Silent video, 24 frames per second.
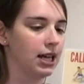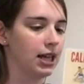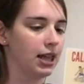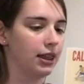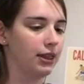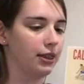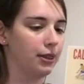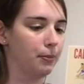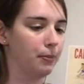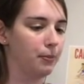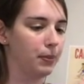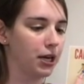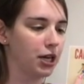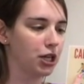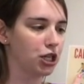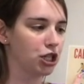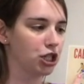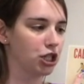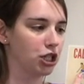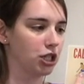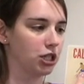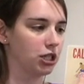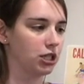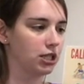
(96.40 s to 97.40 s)
the
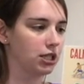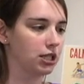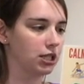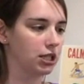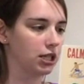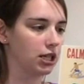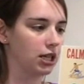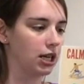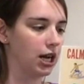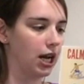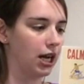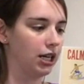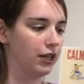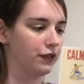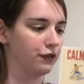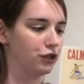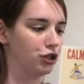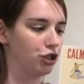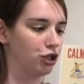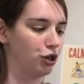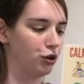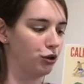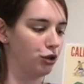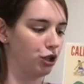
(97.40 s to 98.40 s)
pictures kind of
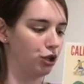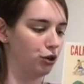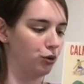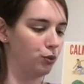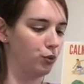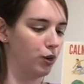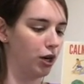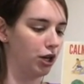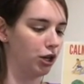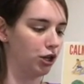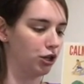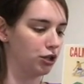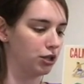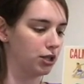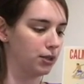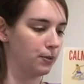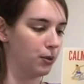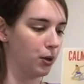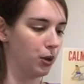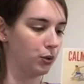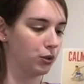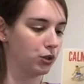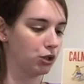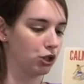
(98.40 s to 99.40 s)
show you what you're
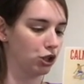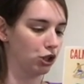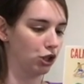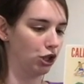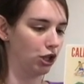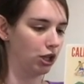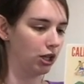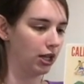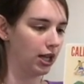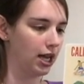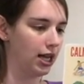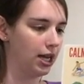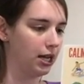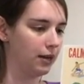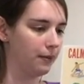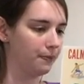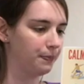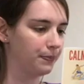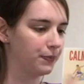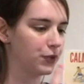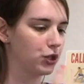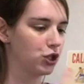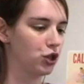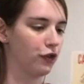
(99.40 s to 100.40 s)
supposed to look like.
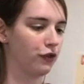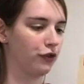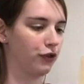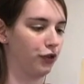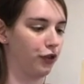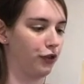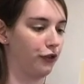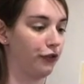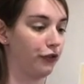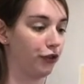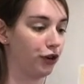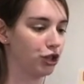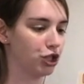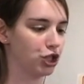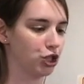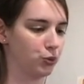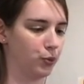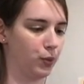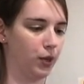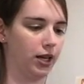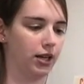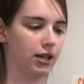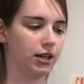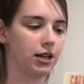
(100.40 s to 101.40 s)
So for the first
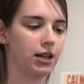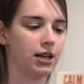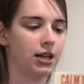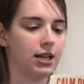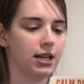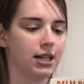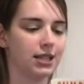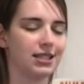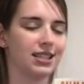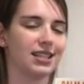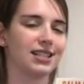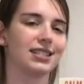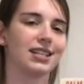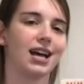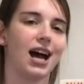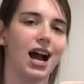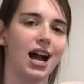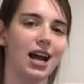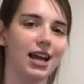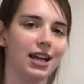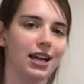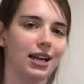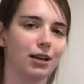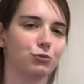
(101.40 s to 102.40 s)
one, it says,
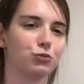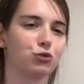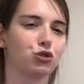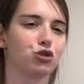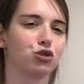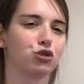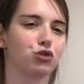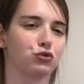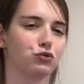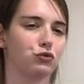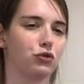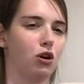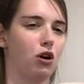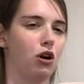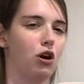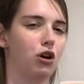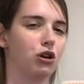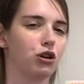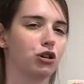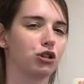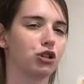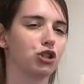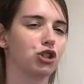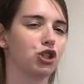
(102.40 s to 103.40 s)
I am
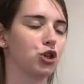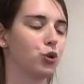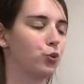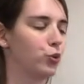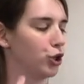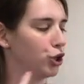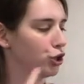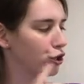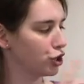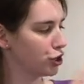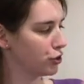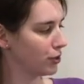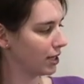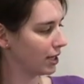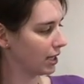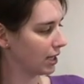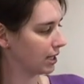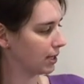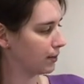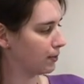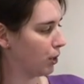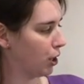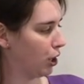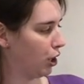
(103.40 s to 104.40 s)
strong. So when you're doing
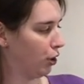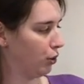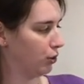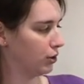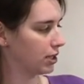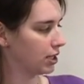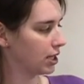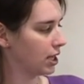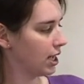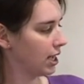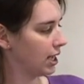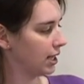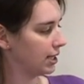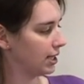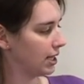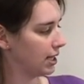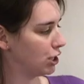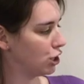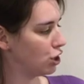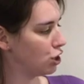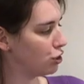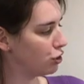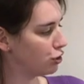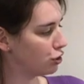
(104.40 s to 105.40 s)
this pose, it says
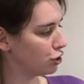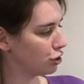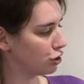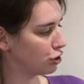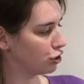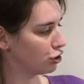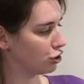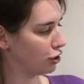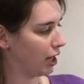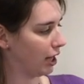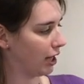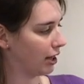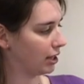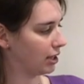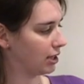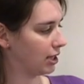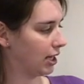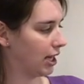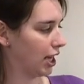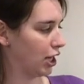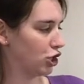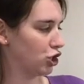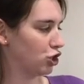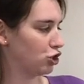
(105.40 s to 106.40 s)
use your strength to
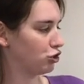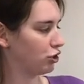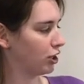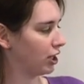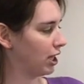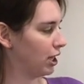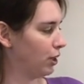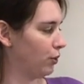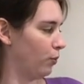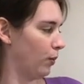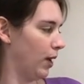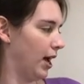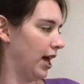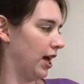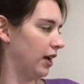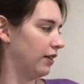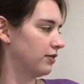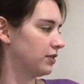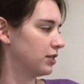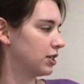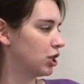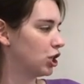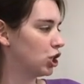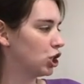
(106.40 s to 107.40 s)
catch tricky
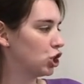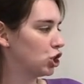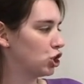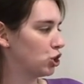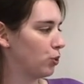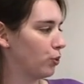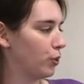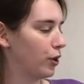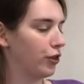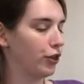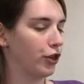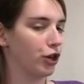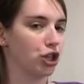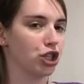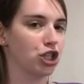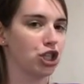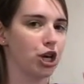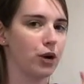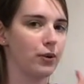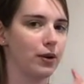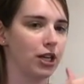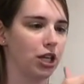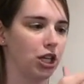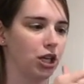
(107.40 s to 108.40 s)
waves. So what they're
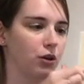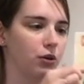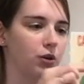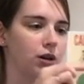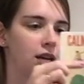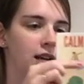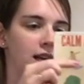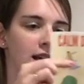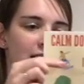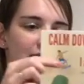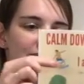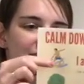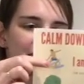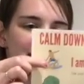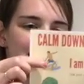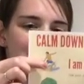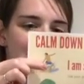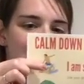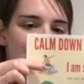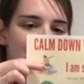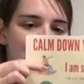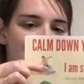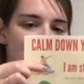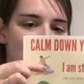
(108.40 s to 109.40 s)
showing you is
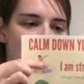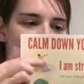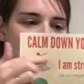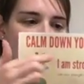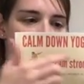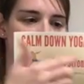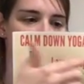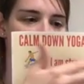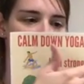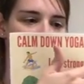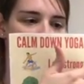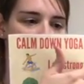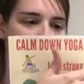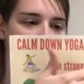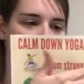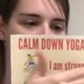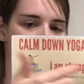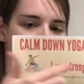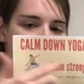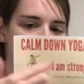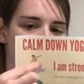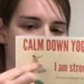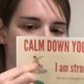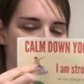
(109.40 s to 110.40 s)
that he kind of looks
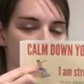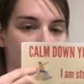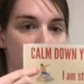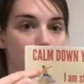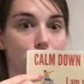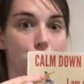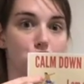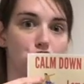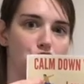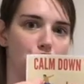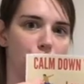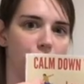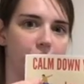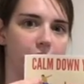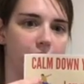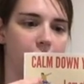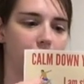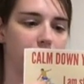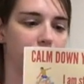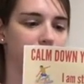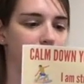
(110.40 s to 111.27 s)
like he's surfing